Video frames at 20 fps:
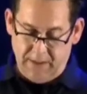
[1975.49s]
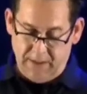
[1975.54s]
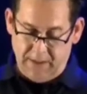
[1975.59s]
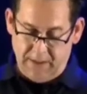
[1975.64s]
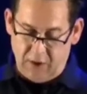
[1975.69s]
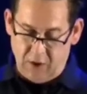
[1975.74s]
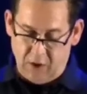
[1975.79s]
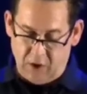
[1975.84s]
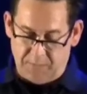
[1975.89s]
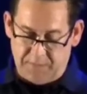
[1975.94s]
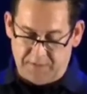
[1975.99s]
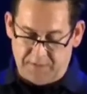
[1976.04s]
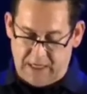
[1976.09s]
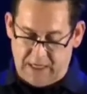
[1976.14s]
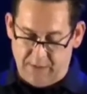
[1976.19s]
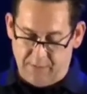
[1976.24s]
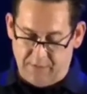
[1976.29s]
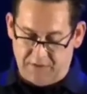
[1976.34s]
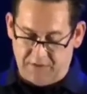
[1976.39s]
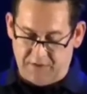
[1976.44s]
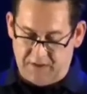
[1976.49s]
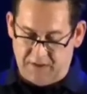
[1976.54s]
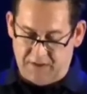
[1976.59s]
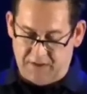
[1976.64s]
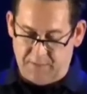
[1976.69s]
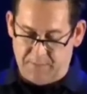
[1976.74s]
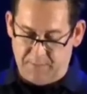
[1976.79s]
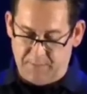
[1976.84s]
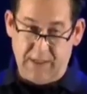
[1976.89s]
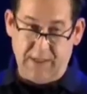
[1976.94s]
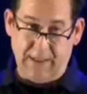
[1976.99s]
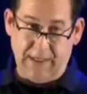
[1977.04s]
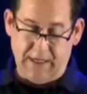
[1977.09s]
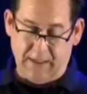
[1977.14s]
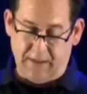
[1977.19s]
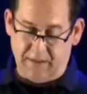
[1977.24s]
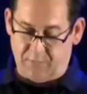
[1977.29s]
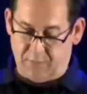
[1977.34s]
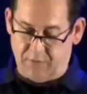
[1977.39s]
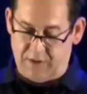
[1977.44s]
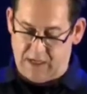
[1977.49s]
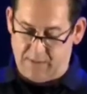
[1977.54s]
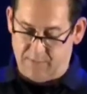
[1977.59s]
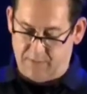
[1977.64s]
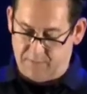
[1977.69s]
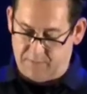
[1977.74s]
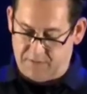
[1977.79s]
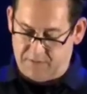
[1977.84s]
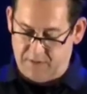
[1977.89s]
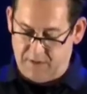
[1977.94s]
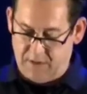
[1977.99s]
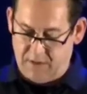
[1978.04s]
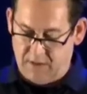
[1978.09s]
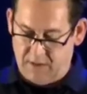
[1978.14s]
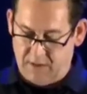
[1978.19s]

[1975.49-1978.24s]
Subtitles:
in hopes I would assist in mitigating the problems.